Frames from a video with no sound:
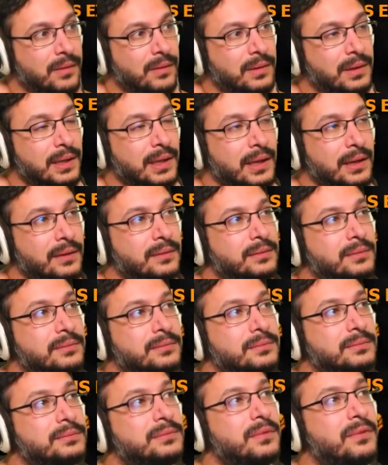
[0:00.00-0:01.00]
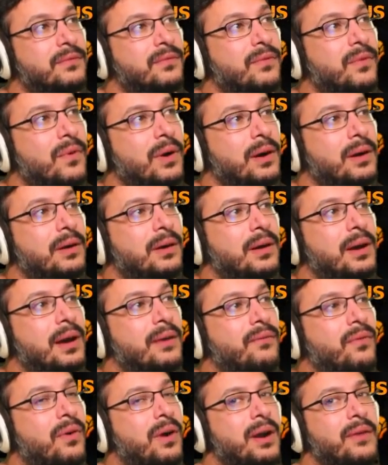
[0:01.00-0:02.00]
Yeah. 4
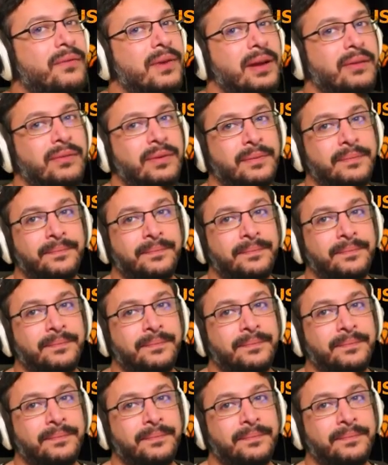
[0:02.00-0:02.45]
out of 5.